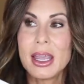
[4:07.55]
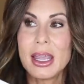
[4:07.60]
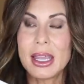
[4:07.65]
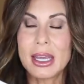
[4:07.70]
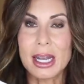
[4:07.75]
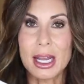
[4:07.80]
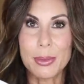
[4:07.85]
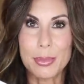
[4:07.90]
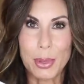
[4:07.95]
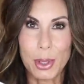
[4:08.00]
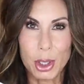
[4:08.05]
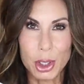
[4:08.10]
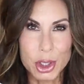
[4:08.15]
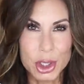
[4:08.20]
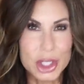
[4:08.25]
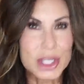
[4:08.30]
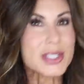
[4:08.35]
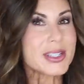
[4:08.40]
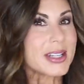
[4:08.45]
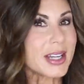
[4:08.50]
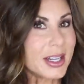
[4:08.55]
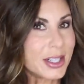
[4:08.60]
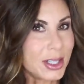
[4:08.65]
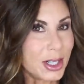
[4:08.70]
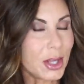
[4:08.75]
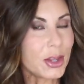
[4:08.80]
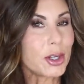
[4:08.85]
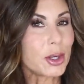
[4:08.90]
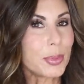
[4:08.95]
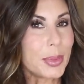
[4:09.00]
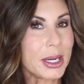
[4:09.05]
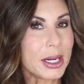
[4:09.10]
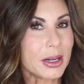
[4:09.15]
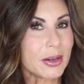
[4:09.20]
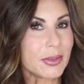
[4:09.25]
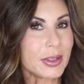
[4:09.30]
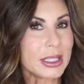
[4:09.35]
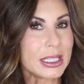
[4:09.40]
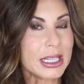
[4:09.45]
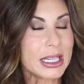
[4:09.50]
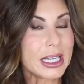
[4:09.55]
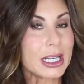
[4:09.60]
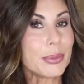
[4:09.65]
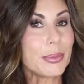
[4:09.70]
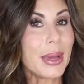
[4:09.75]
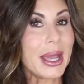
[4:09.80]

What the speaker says: and I purchased another pair of linen